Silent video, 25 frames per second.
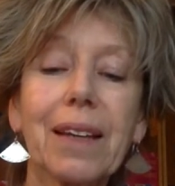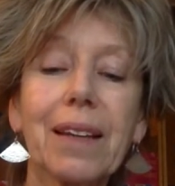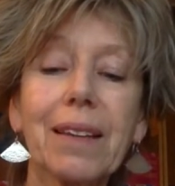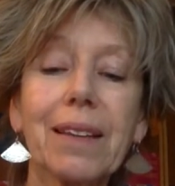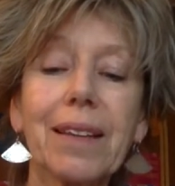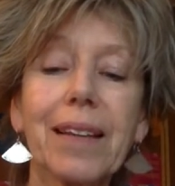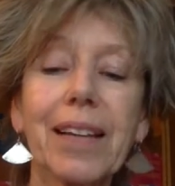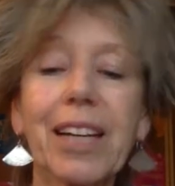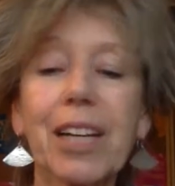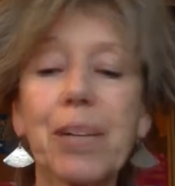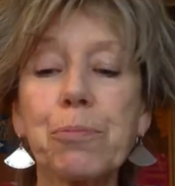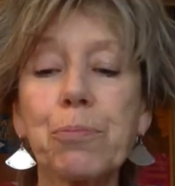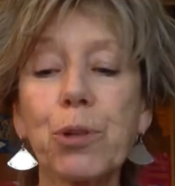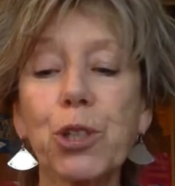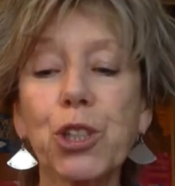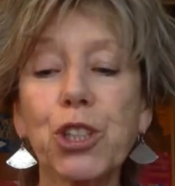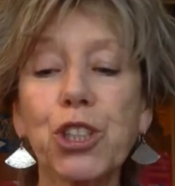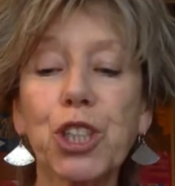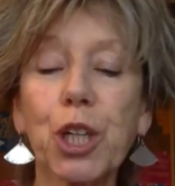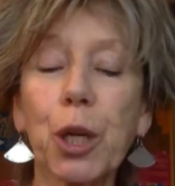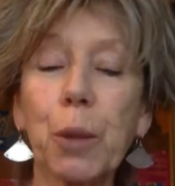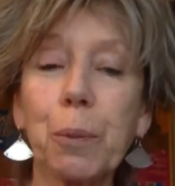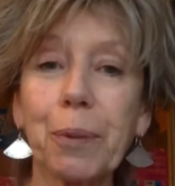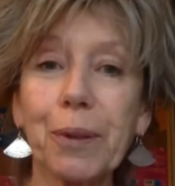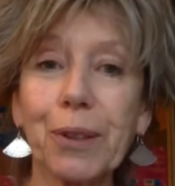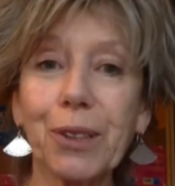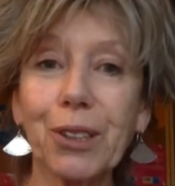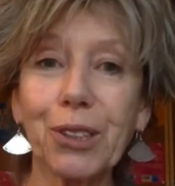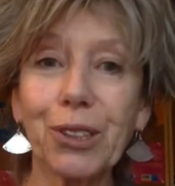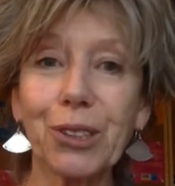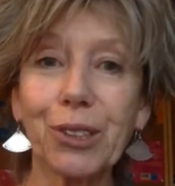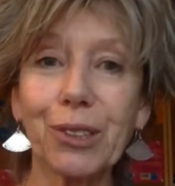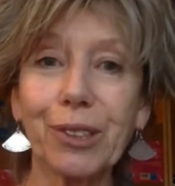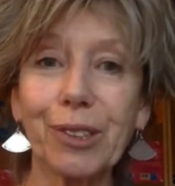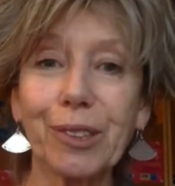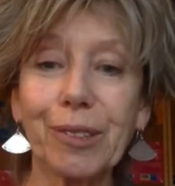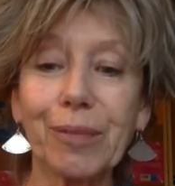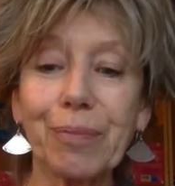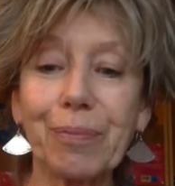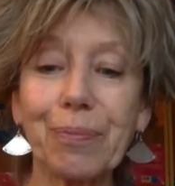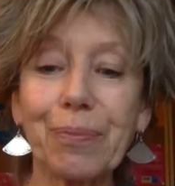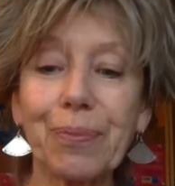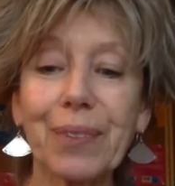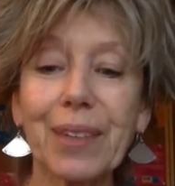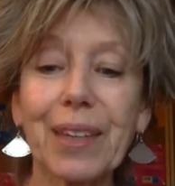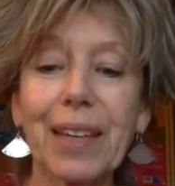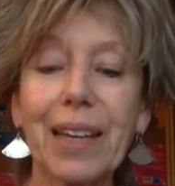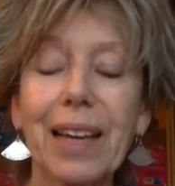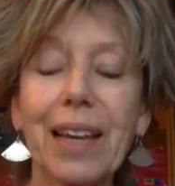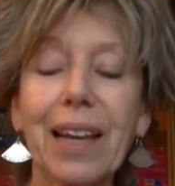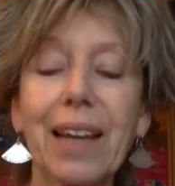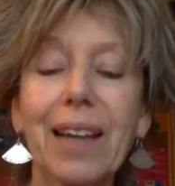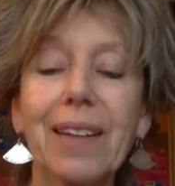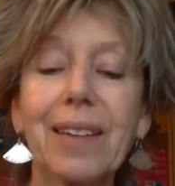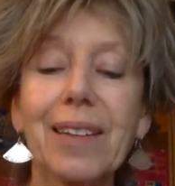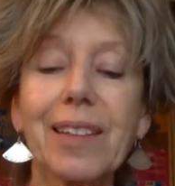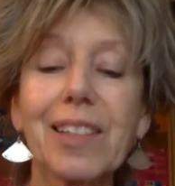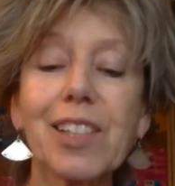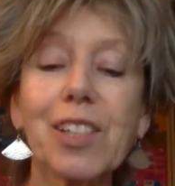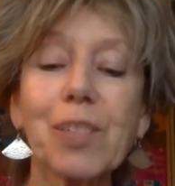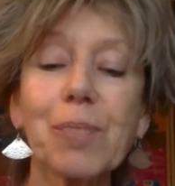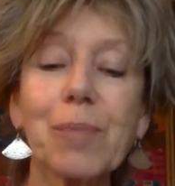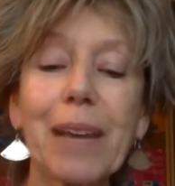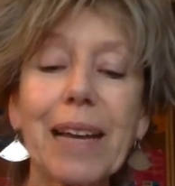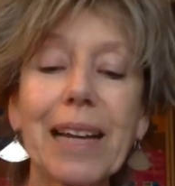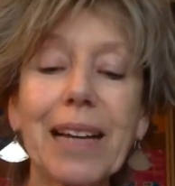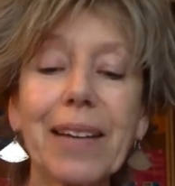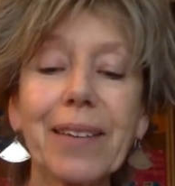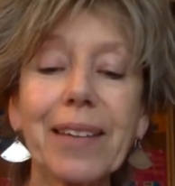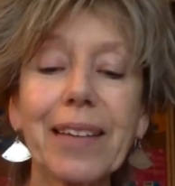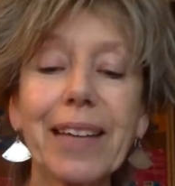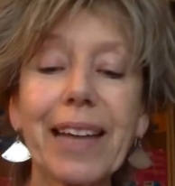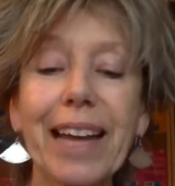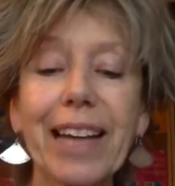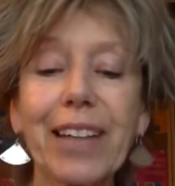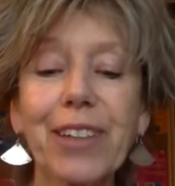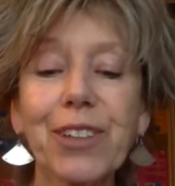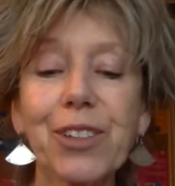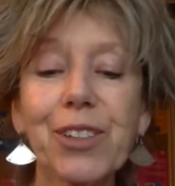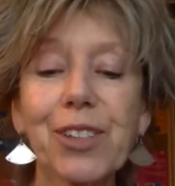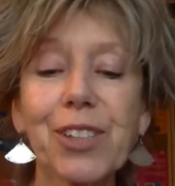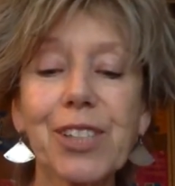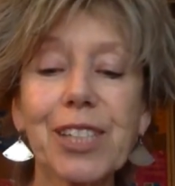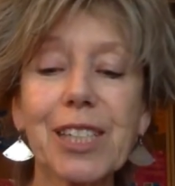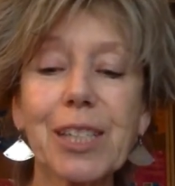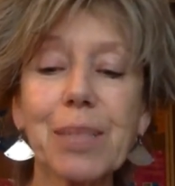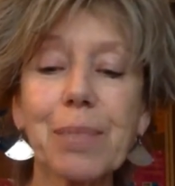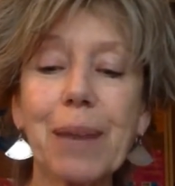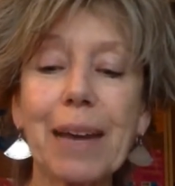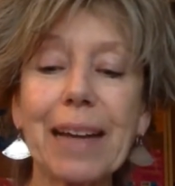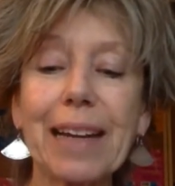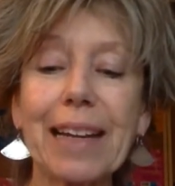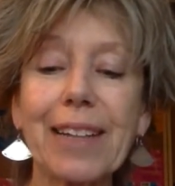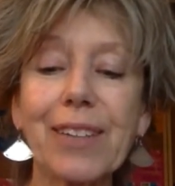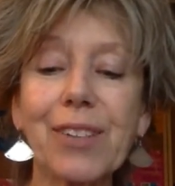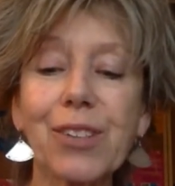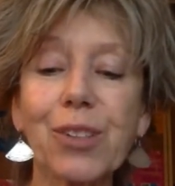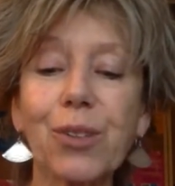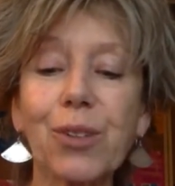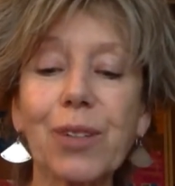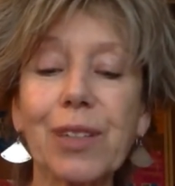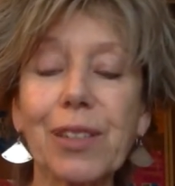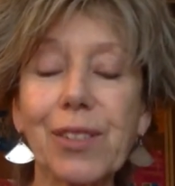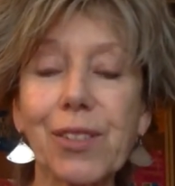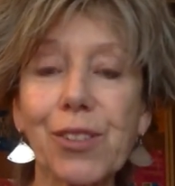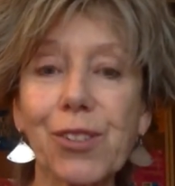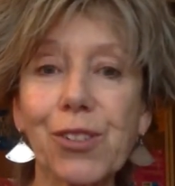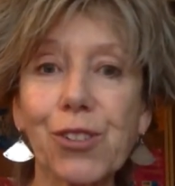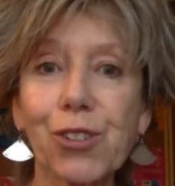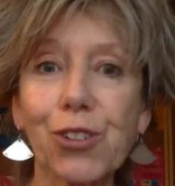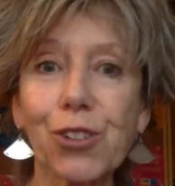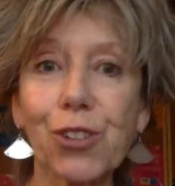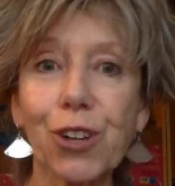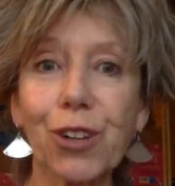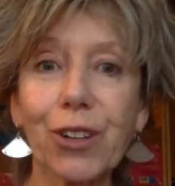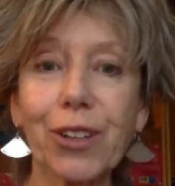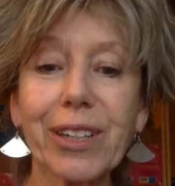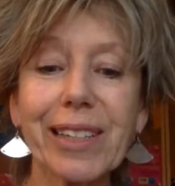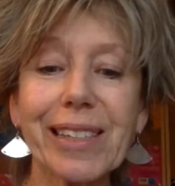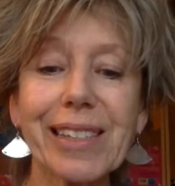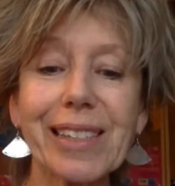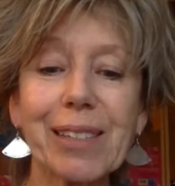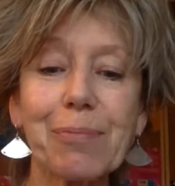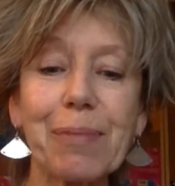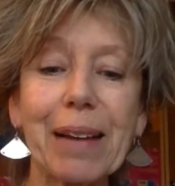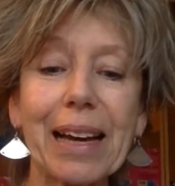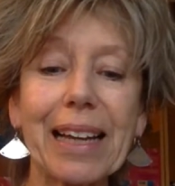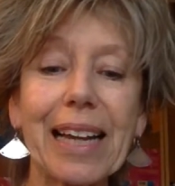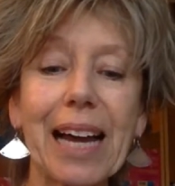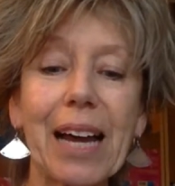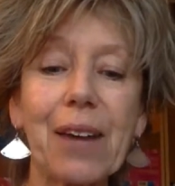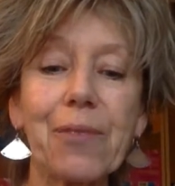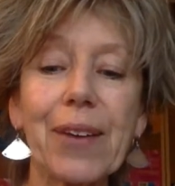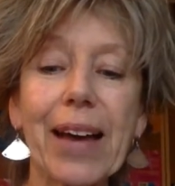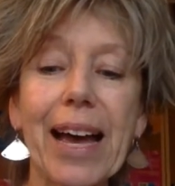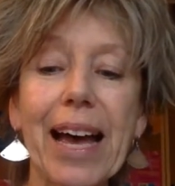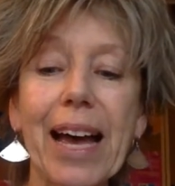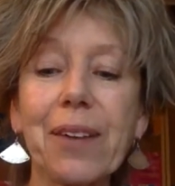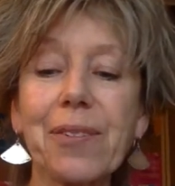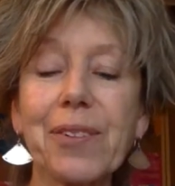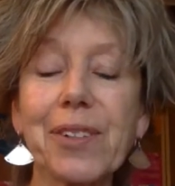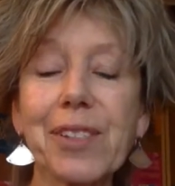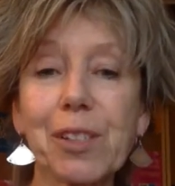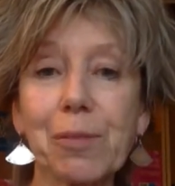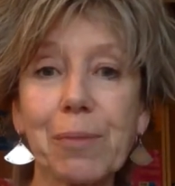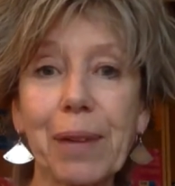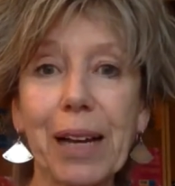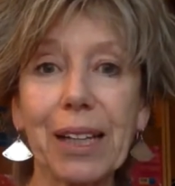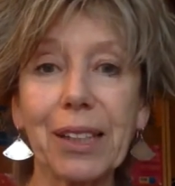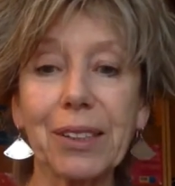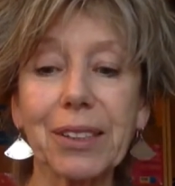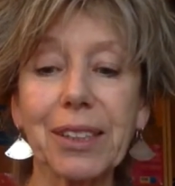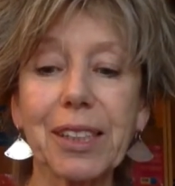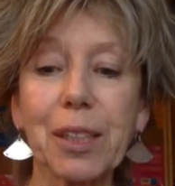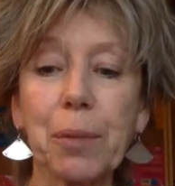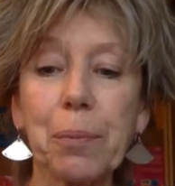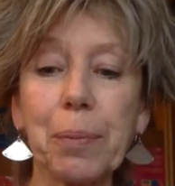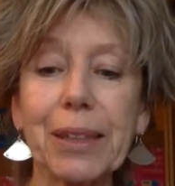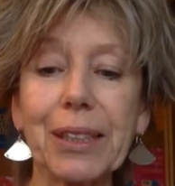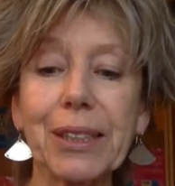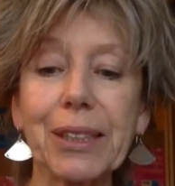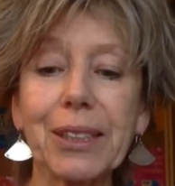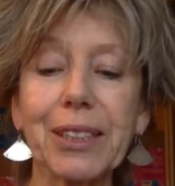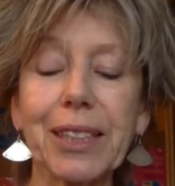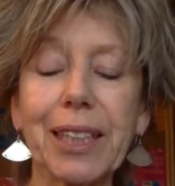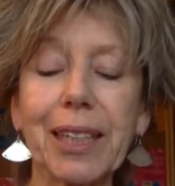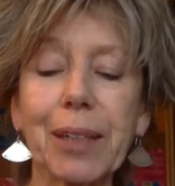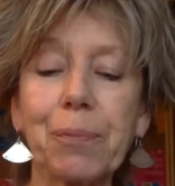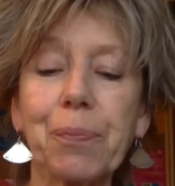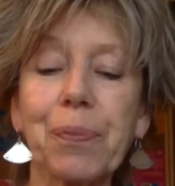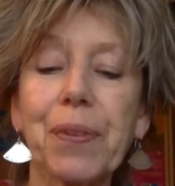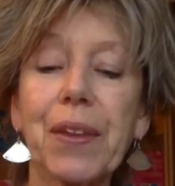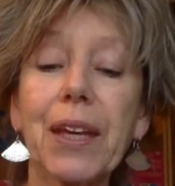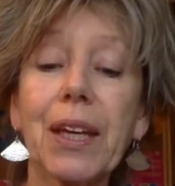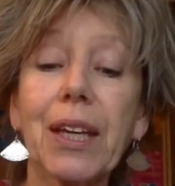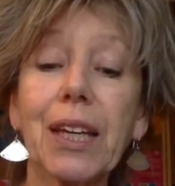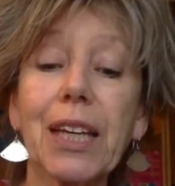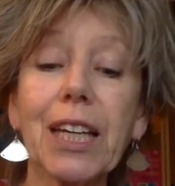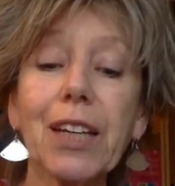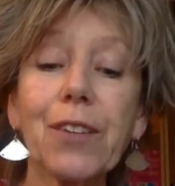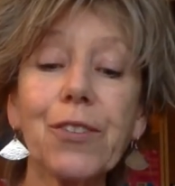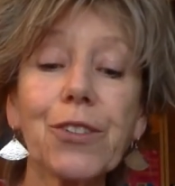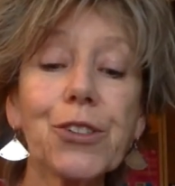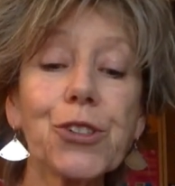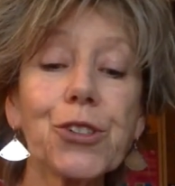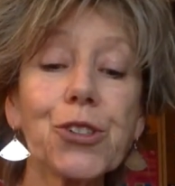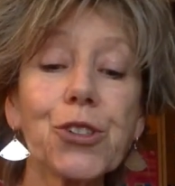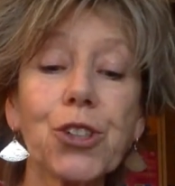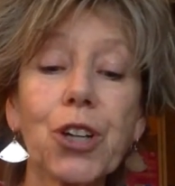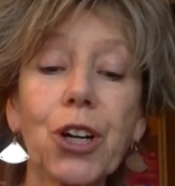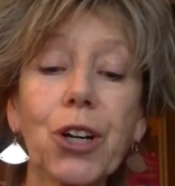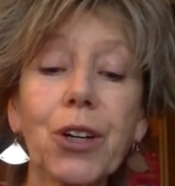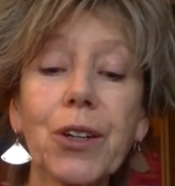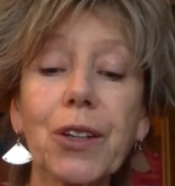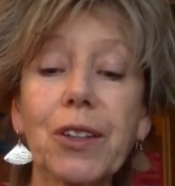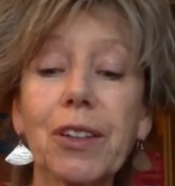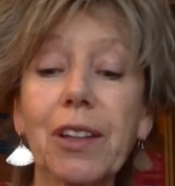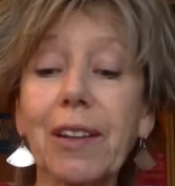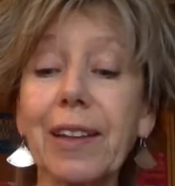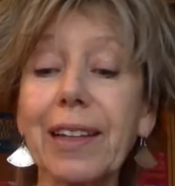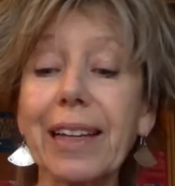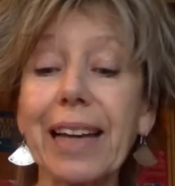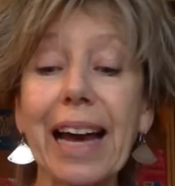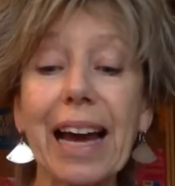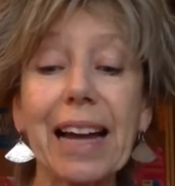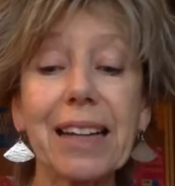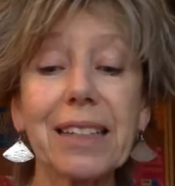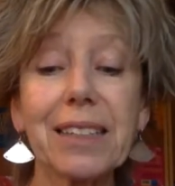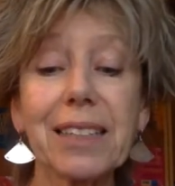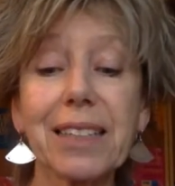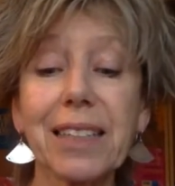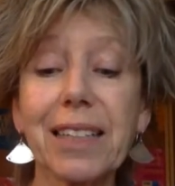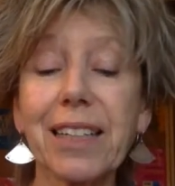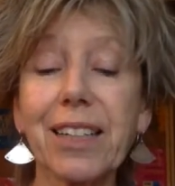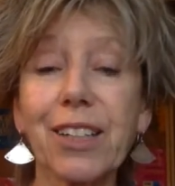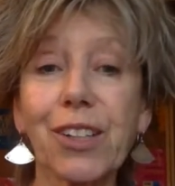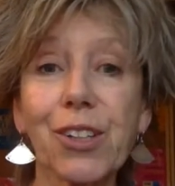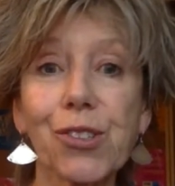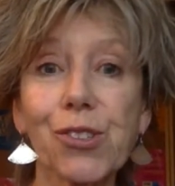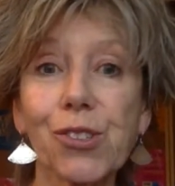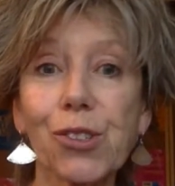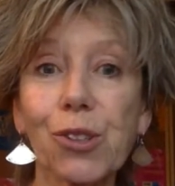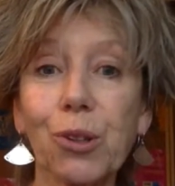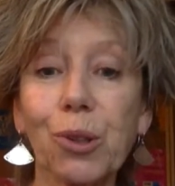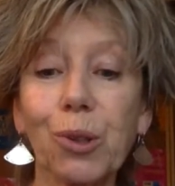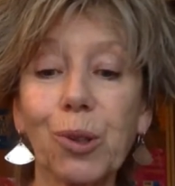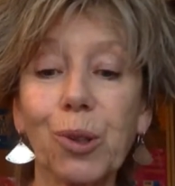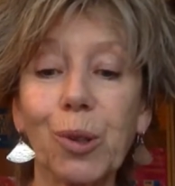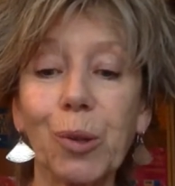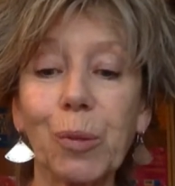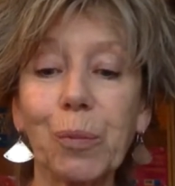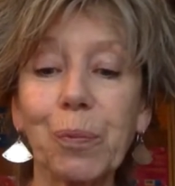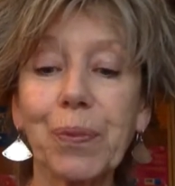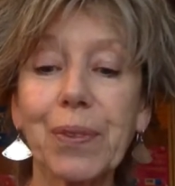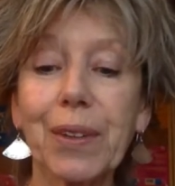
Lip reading: Then I pushed open the door. The smell of the entrance to the ballet school is the strongest smell I've ever smelled in a building, even stronger than the canteen at school.